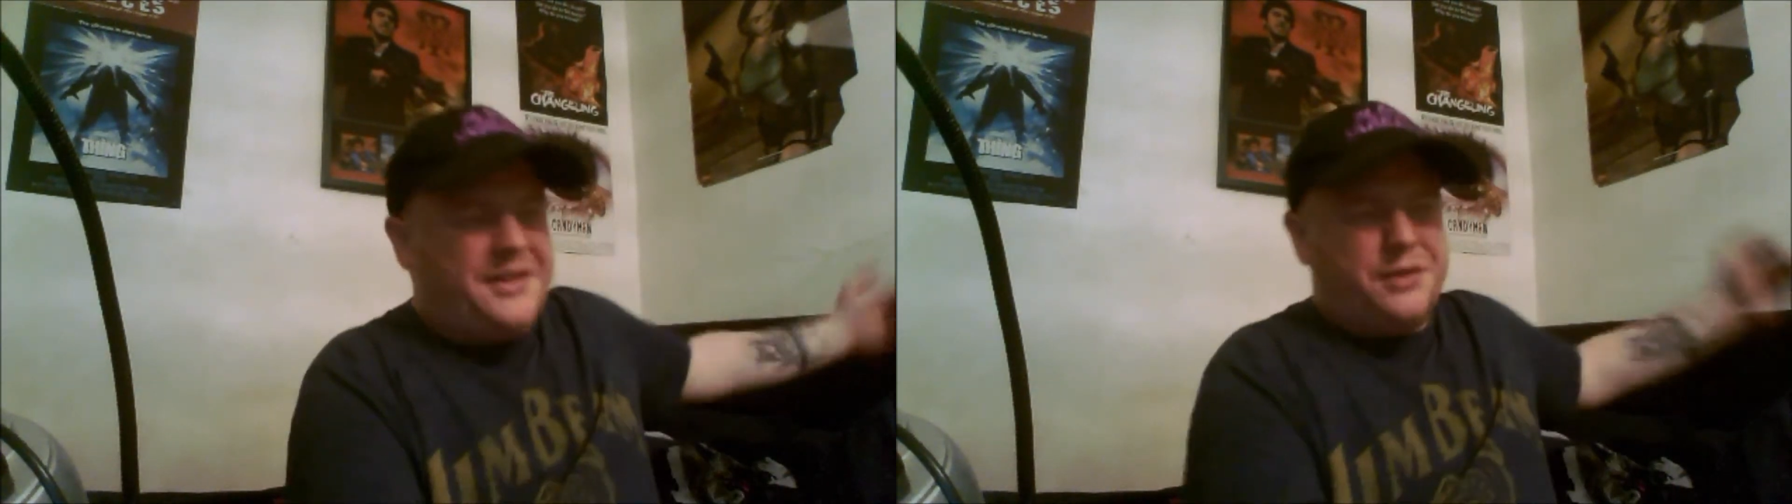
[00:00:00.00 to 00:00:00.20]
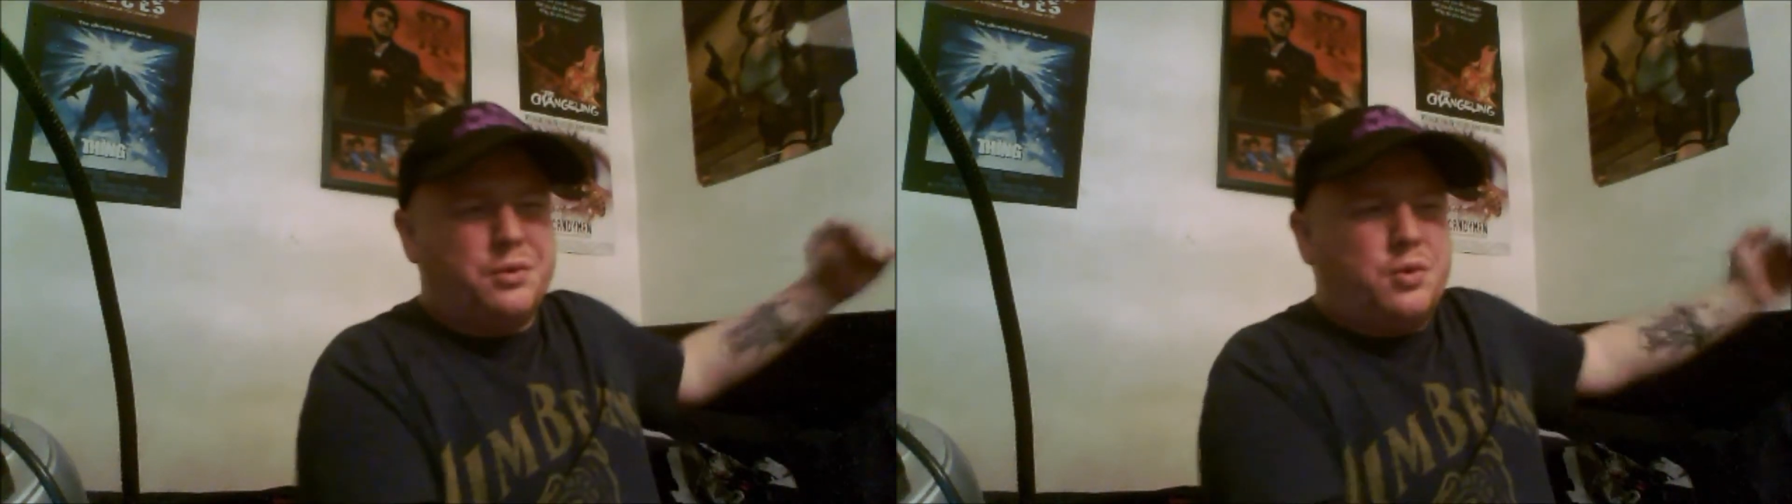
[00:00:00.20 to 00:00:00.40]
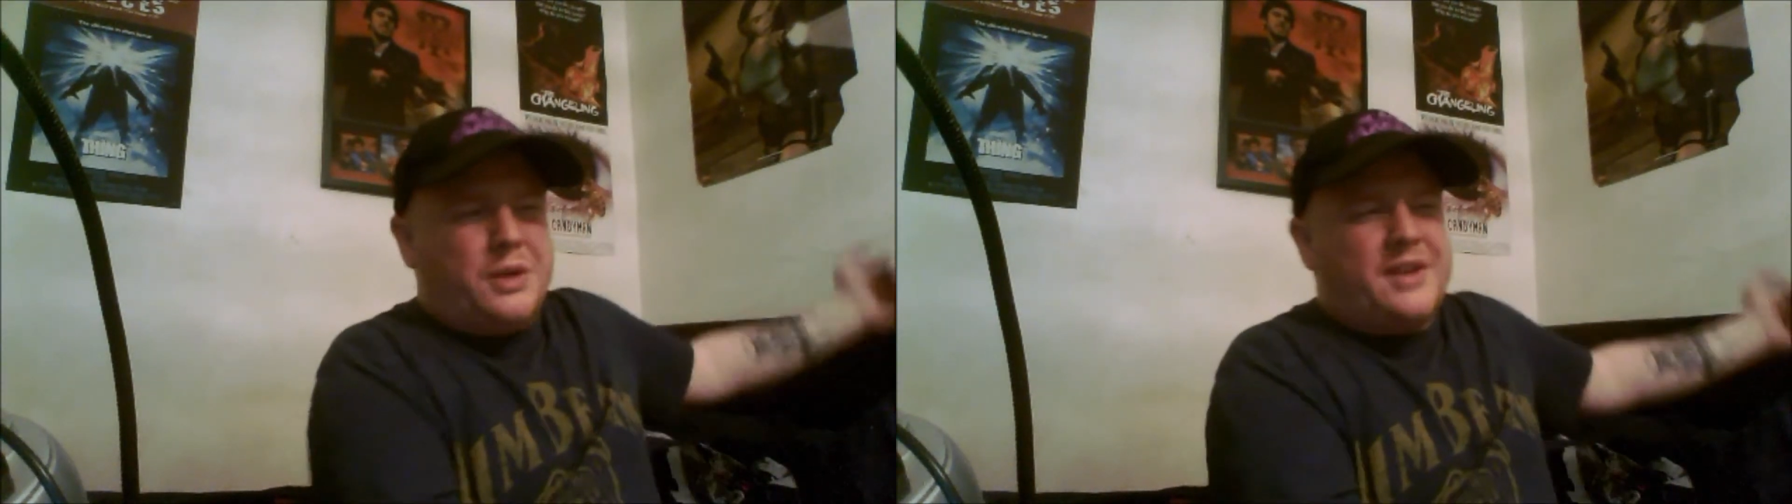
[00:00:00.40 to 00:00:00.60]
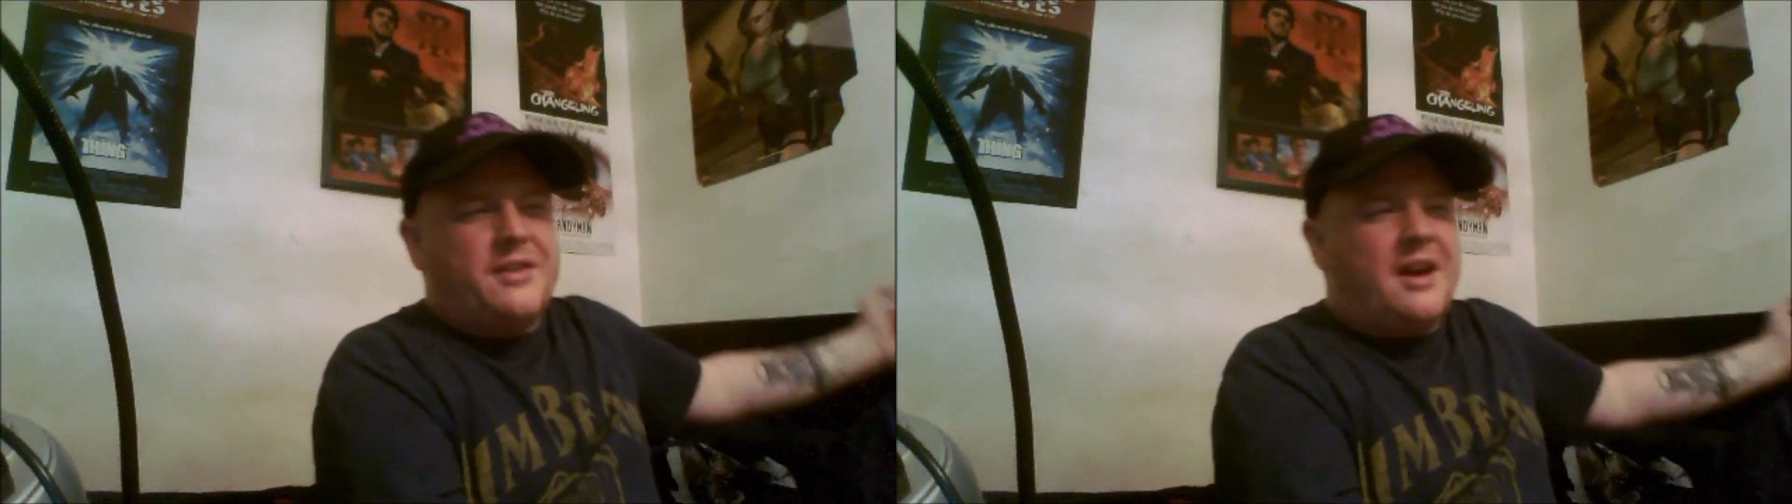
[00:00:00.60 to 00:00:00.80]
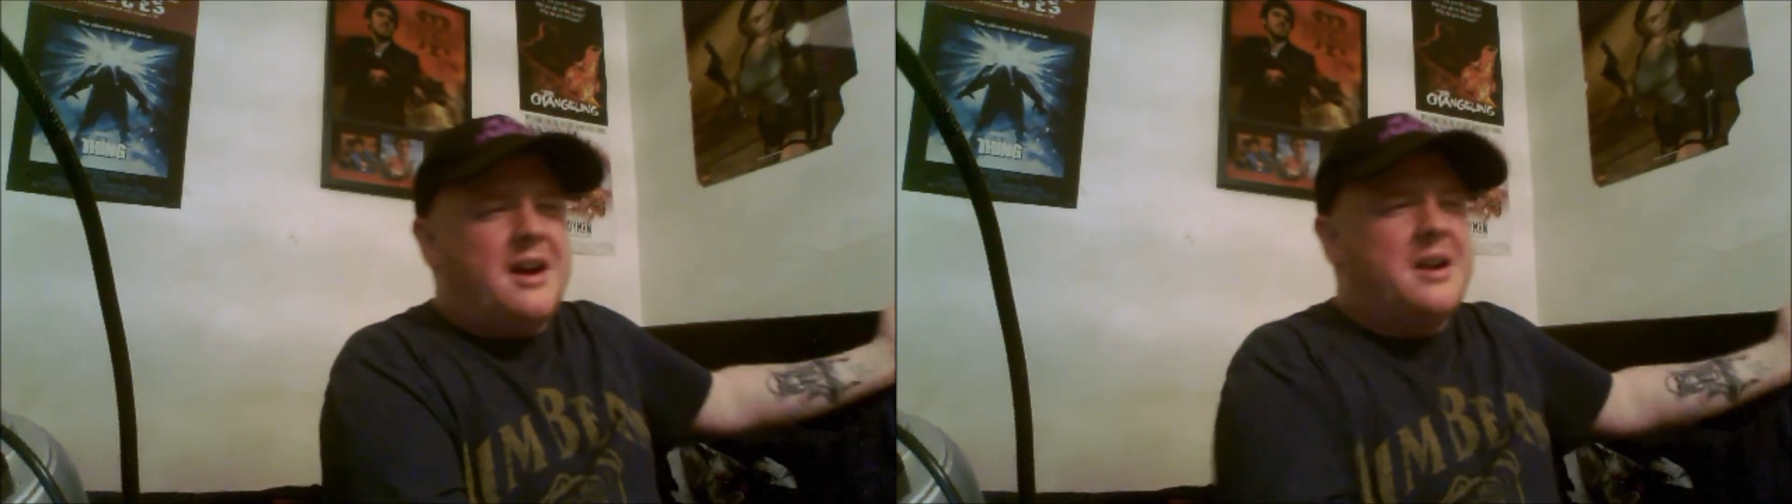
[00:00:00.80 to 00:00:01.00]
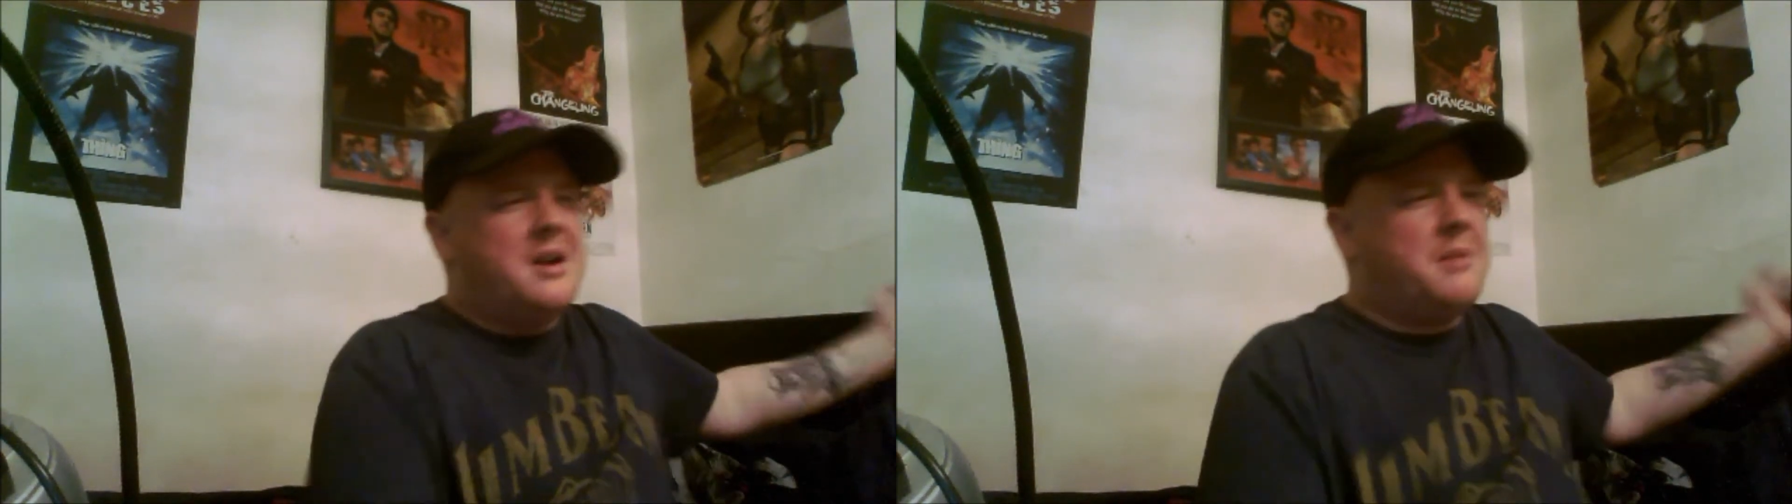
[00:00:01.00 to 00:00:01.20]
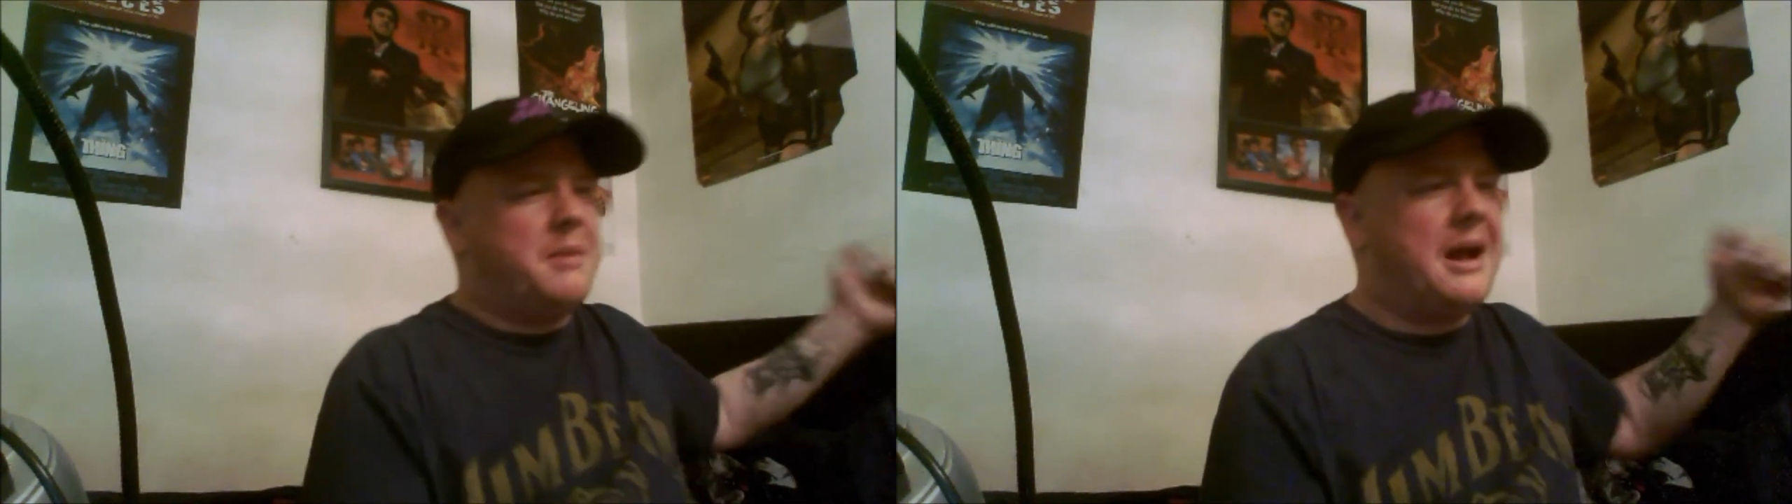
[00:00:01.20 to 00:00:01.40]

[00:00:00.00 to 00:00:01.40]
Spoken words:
They don't go into that,